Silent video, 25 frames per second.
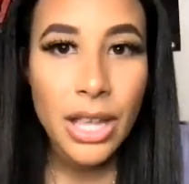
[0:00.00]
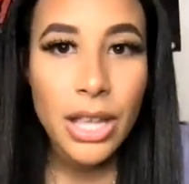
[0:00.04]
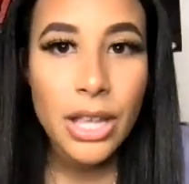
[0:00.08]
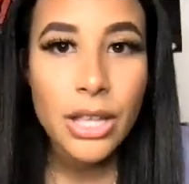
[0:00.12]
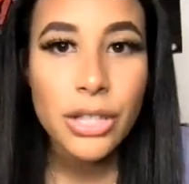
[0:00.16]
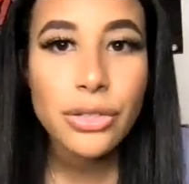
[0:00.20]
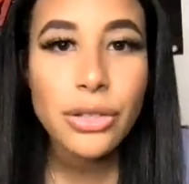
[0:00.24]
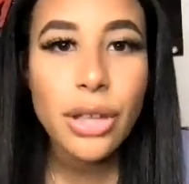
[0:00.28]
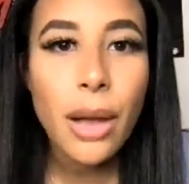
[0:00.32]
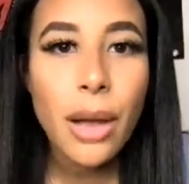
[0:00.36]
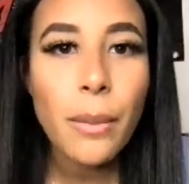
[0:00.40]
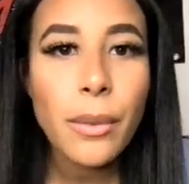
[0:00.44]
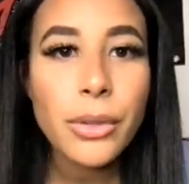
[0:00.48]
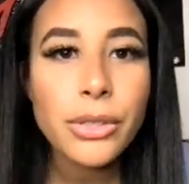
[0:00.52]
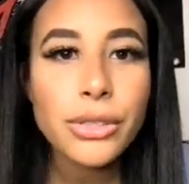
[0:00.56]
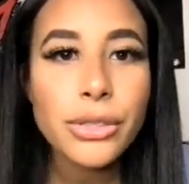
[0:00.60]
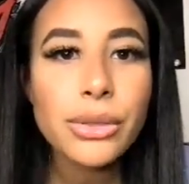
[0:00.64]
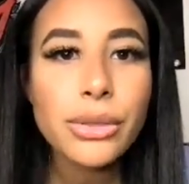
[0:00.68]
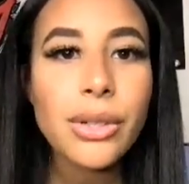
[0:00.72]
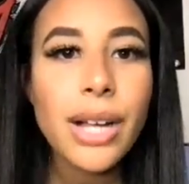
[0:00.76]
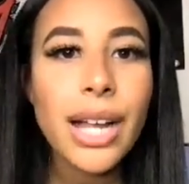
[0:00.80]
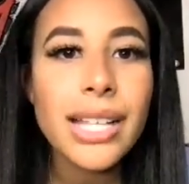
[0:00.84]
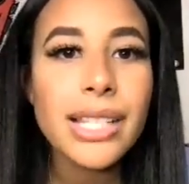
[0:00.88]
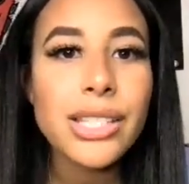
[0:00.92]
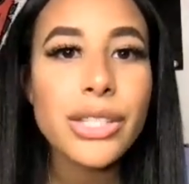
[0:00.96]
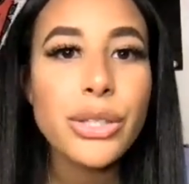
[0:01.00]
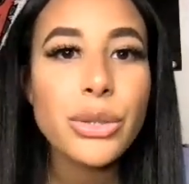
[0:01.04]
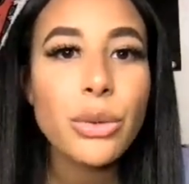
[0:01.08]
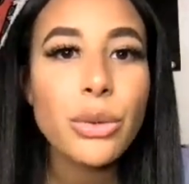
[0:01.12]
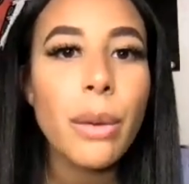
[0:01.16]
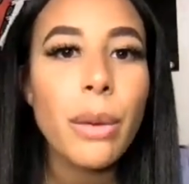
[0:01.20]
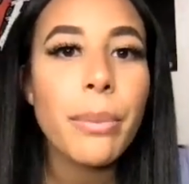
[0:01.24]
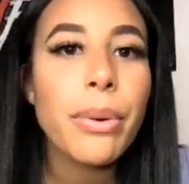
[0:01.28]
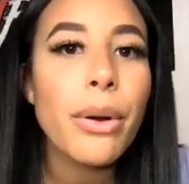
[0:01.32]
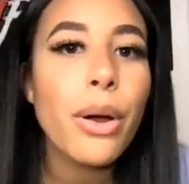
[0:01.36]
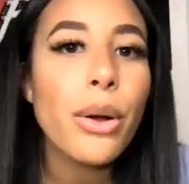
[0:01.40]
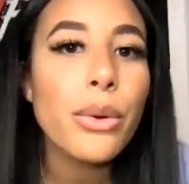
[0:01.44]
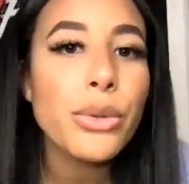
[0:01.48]
So I want you guys to
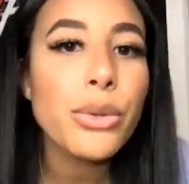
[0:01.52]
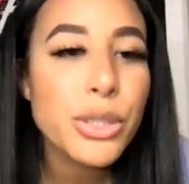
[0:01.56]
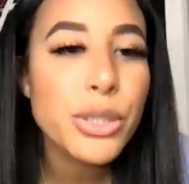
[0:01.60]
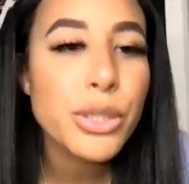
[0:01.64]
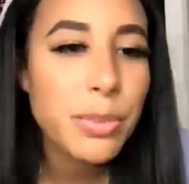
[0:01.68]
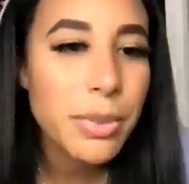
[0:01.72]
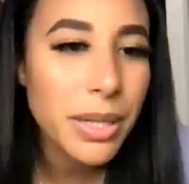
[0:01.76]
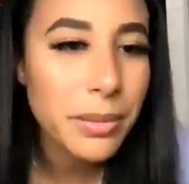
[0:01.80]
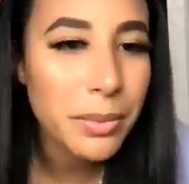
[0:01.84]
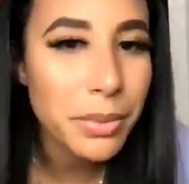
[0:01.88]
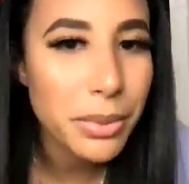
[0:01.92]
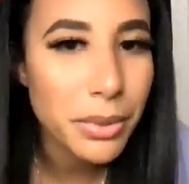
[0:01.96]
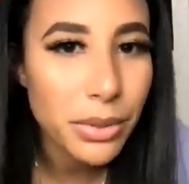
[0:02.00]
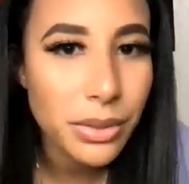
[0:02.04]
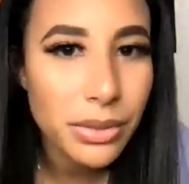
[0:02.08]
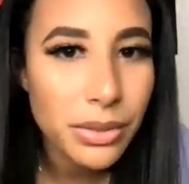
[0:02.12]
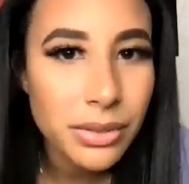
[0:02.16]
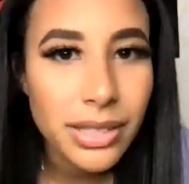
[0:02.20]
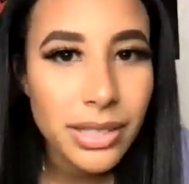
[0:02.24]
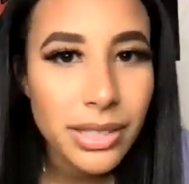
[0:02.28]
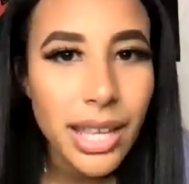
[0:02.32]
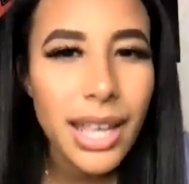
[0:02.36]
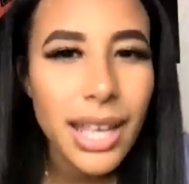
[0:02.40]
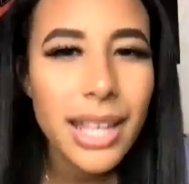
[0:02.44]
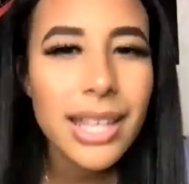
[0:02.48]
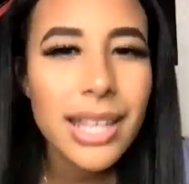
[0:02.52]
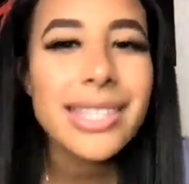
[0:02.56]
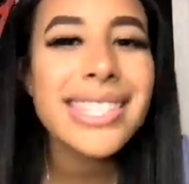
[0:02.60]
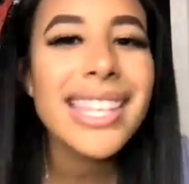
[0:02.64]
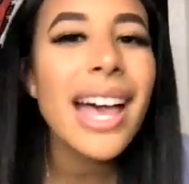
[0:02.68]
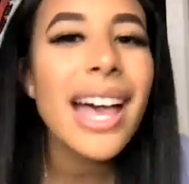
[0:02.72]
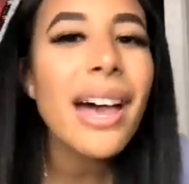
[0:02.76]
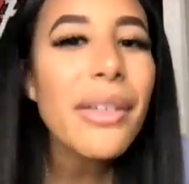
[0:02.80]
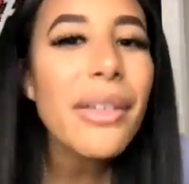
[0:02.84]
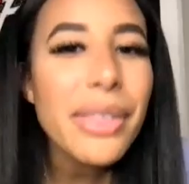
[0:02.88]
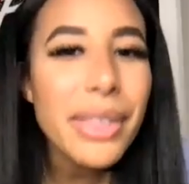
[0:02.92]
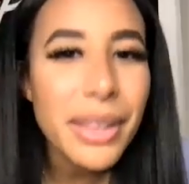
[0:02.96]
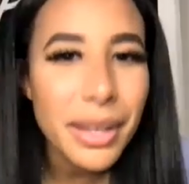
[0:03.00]
approach people and
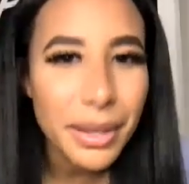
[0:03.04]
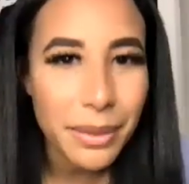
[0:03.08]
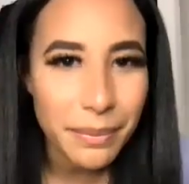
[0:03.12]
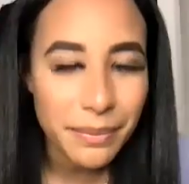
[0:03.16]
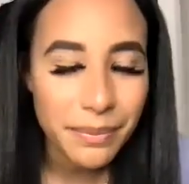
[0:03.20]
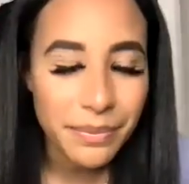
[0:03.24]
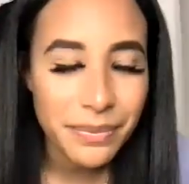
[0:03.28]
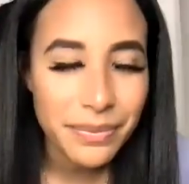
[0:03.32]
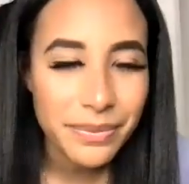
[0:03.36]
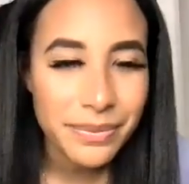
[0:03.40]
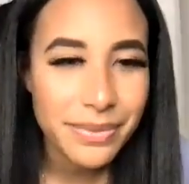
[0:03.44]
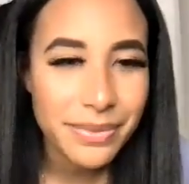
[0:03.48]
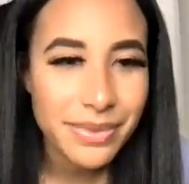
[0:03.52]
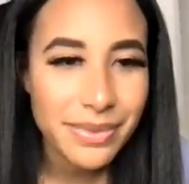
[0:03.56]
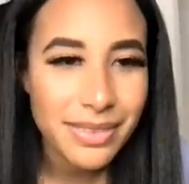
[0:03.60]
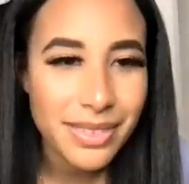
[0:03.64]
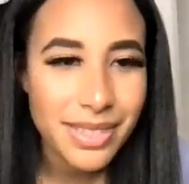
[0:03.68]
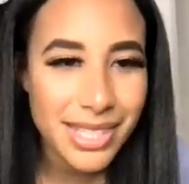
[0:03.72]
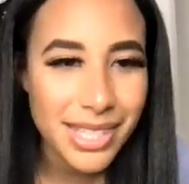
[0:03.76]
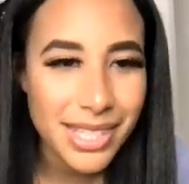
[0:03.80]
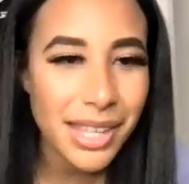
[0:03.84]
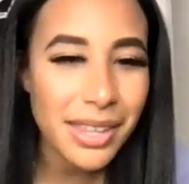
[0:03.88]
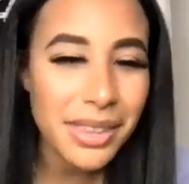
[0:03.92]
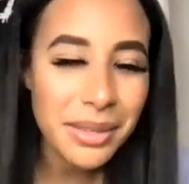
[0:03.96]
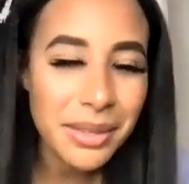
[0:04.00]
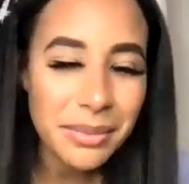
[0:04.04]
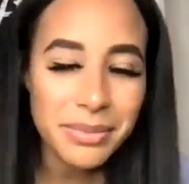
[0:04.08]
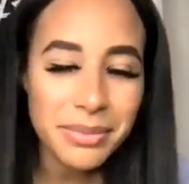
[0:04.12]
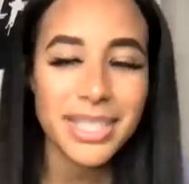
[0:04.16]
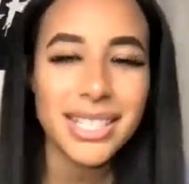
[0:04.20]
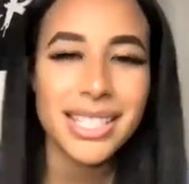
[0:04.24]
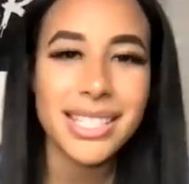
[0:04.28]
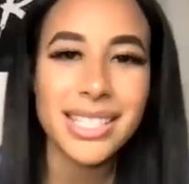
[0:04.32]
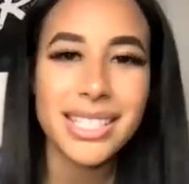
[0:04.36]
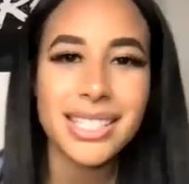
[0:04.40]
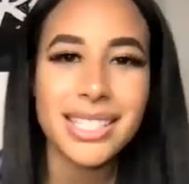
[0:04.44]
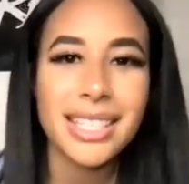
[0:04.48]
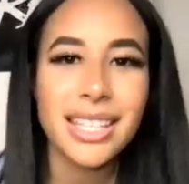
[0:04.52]
tell them
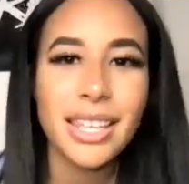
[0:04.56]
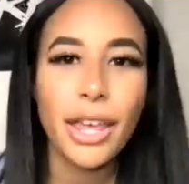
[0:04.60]
this.